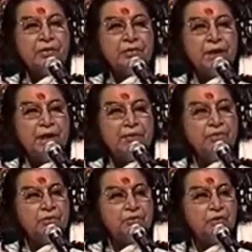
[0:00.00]
Then
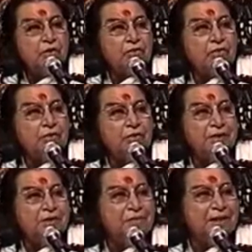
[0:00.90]
have your socks on,
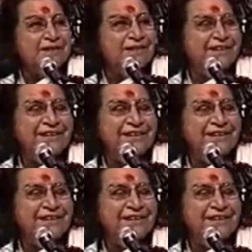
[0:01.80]
doesn't matter.